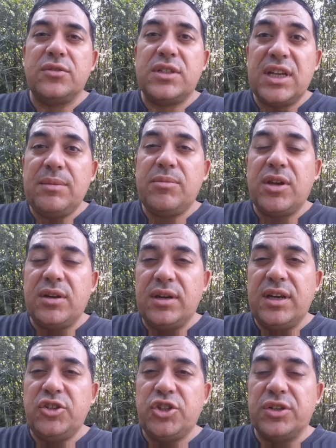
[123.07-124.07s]
do deep
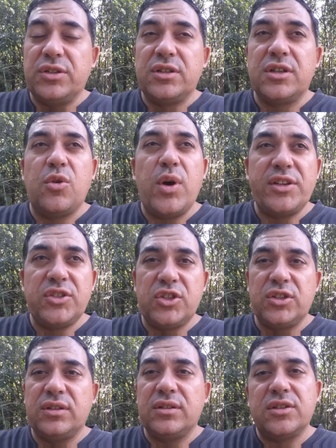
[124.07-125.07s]
cognition, to
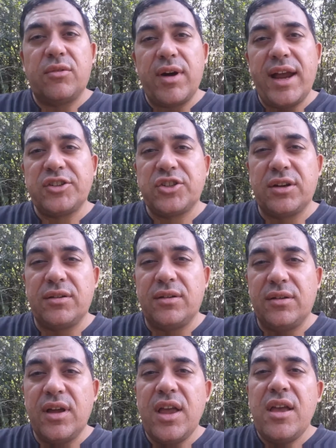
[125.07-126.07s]
question, to
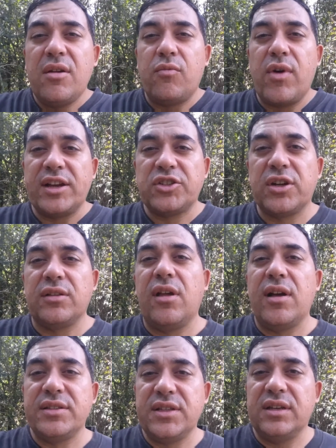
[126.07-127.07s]
rational,
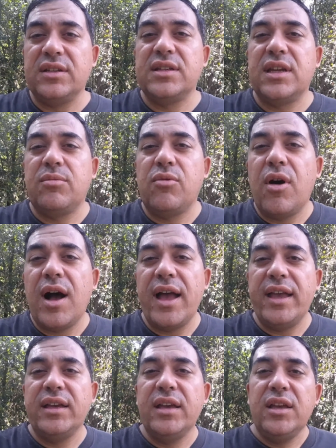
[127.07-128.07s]
rationalise in a deep
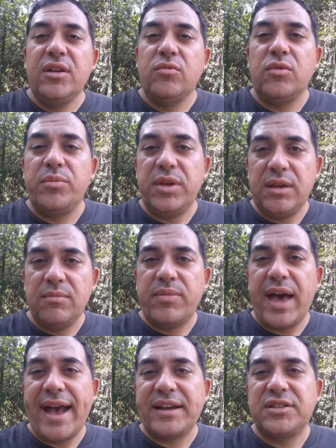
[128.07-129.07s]
way, will be
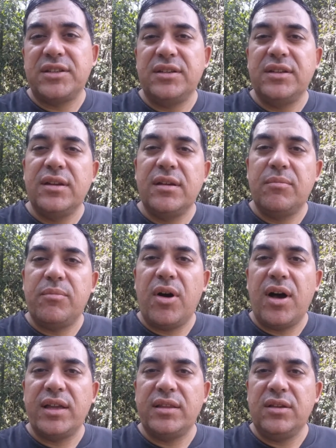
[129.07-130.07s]
impacted
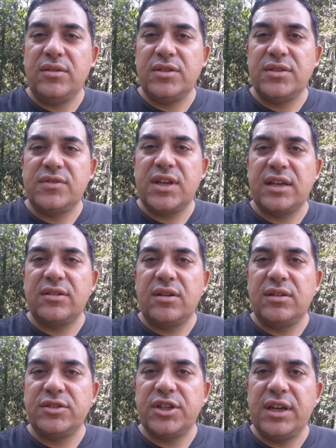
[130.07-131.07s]
by the use of
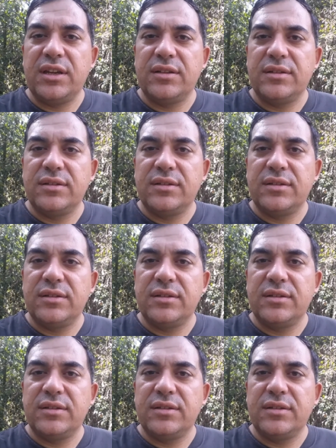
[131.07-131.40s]
technology.